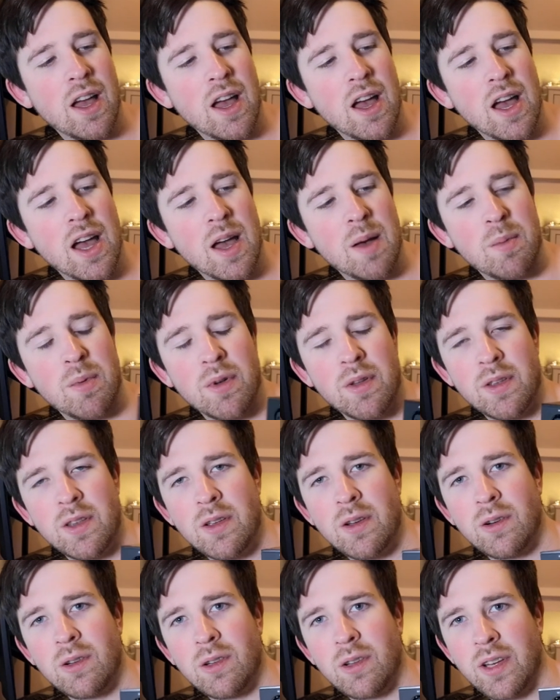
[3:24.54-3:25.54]
but
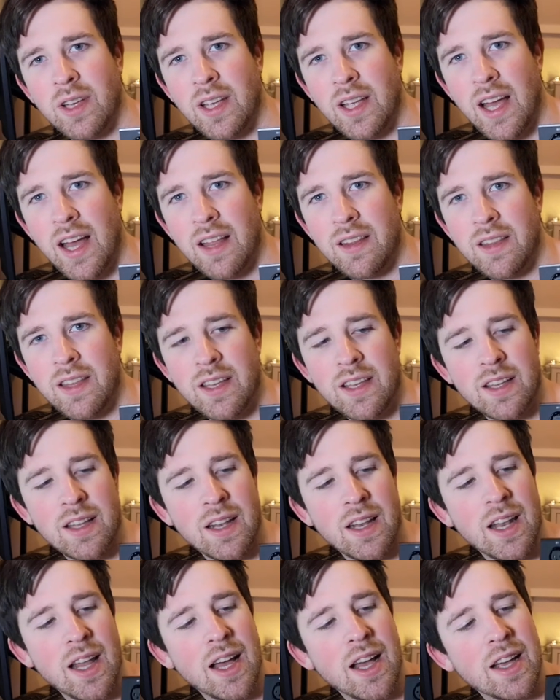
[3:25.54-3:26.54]
you're looking at the
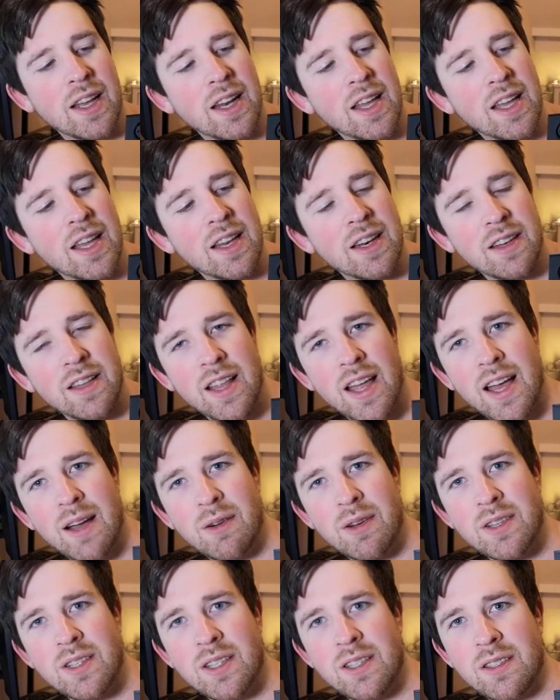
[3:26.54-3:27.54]
line in
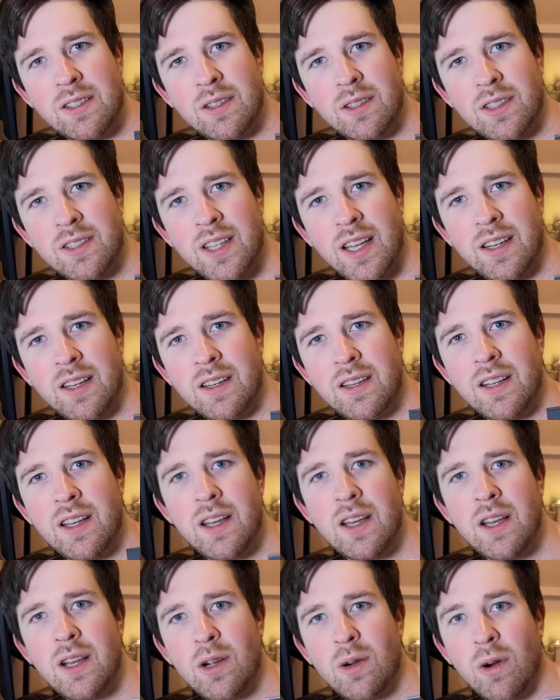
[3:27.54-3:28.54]
there, which is your standard
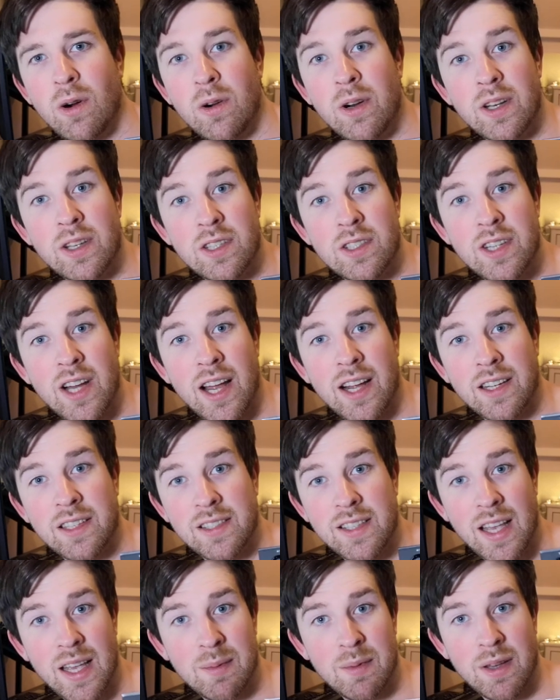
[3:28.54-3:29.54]
1/4"
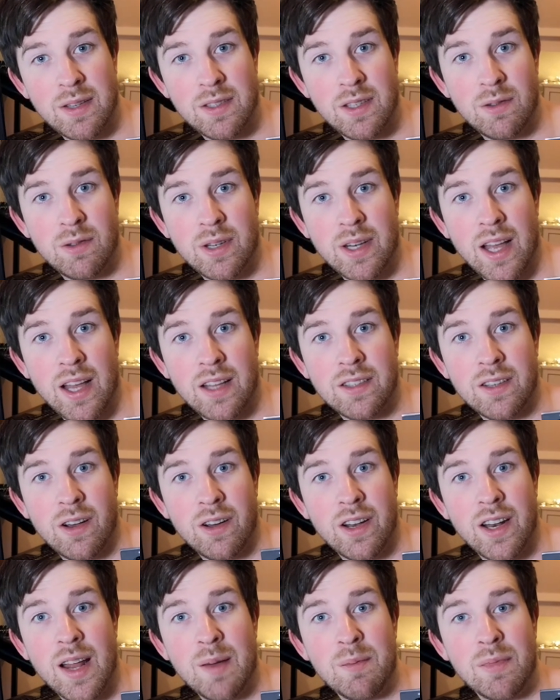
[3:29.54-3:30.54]
jack, same as you would get
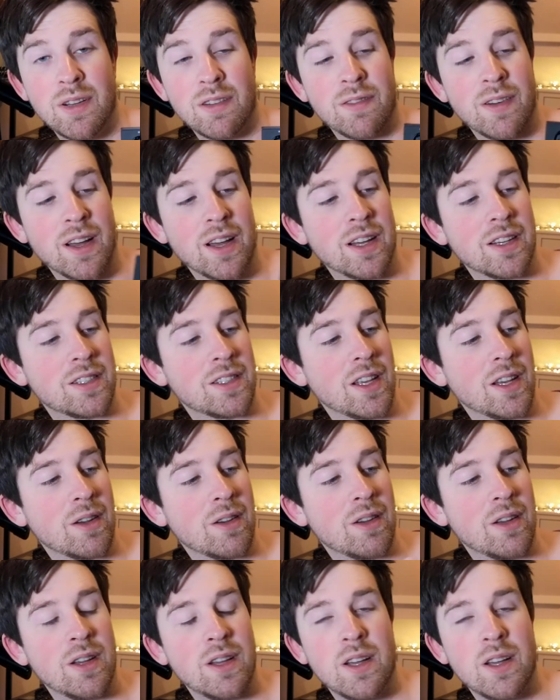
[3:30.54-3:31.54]
on an amplifier.
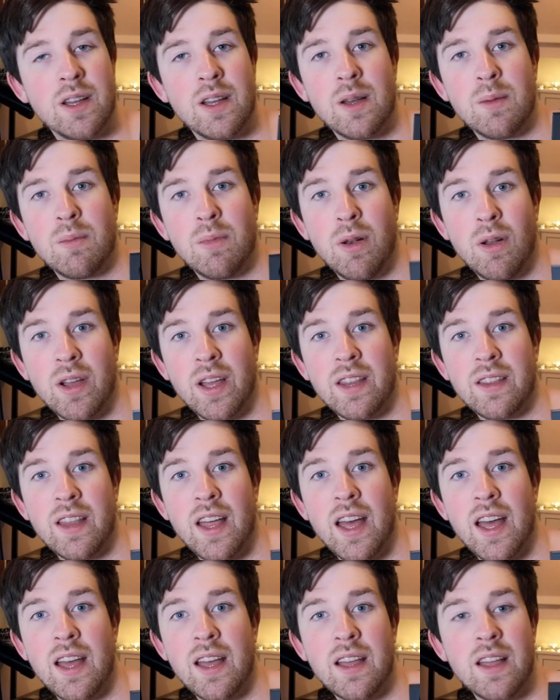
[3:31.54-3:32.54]
So plug in
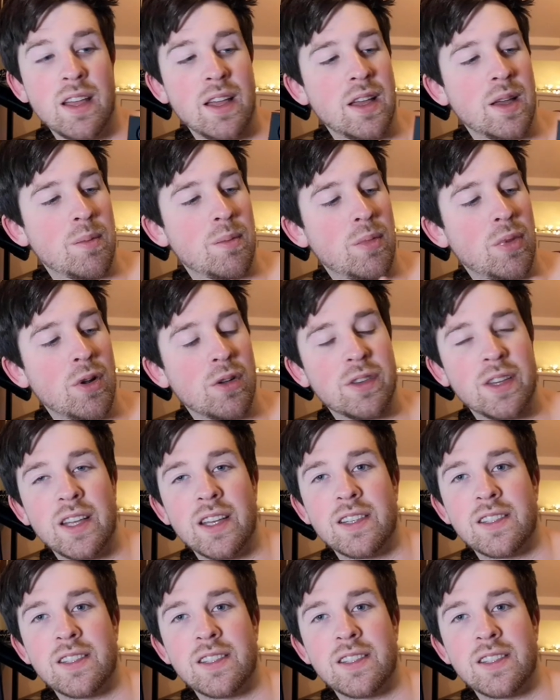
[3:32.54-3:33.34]
there, plug